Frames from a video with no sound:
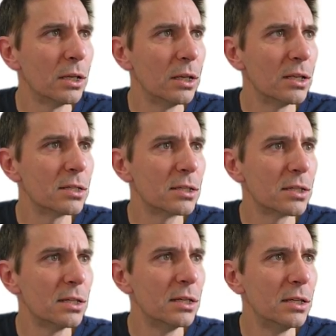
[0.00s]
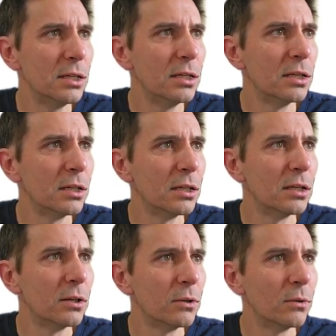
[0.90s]
Let's see,
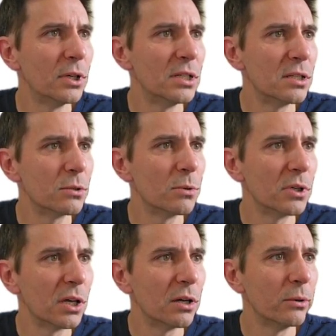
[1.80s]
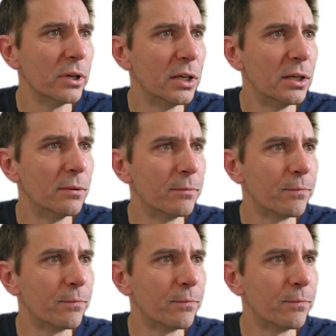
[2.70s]
where's this one going?